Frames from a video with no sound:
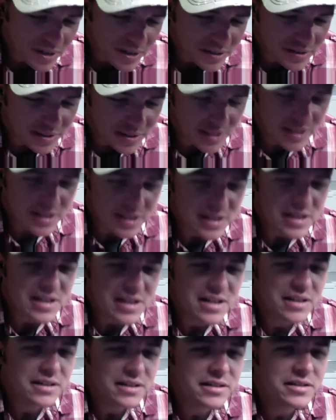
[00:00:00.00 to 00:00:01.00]
in
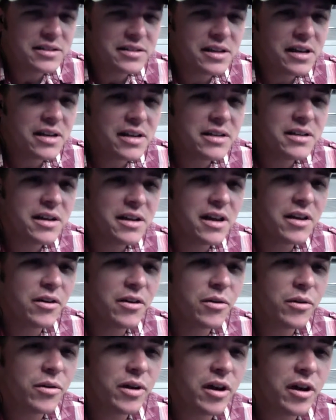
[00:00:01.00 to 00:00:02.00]
San Diego,
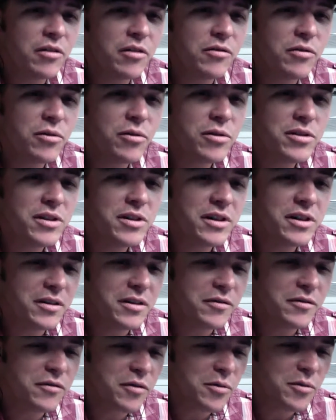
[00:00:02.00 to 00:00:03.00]
California, and
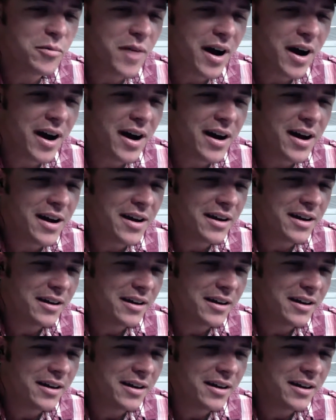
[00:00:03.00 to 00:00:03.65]
for my